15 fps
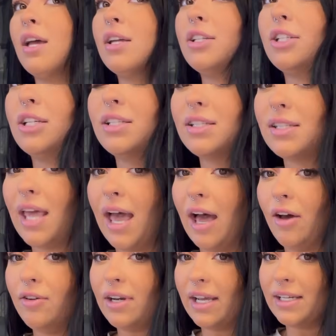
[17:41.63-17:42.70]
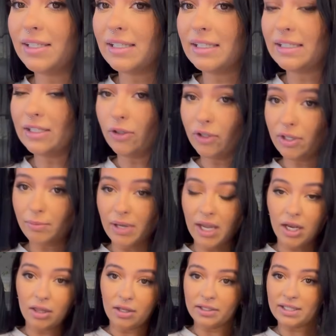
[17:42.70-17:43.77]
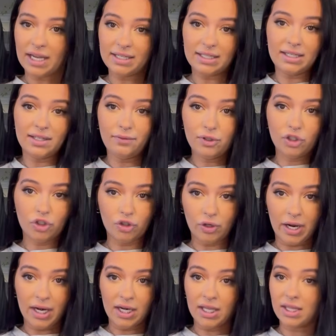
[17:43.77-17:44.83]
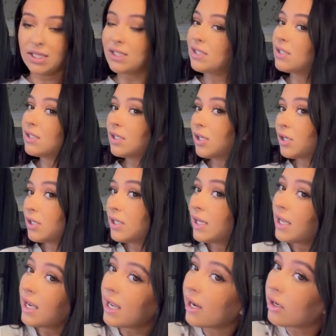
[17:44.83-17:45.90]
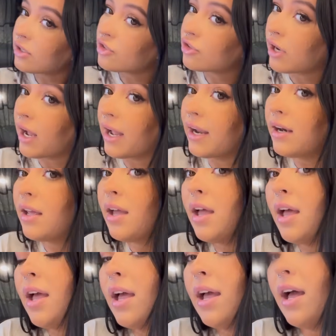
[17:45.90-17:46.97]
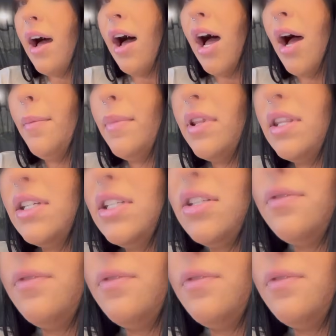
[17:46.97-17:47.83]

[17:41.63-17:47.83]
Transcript: just how nice and silky my hair looks. I didn't even straighten it. This is literally air dried. This is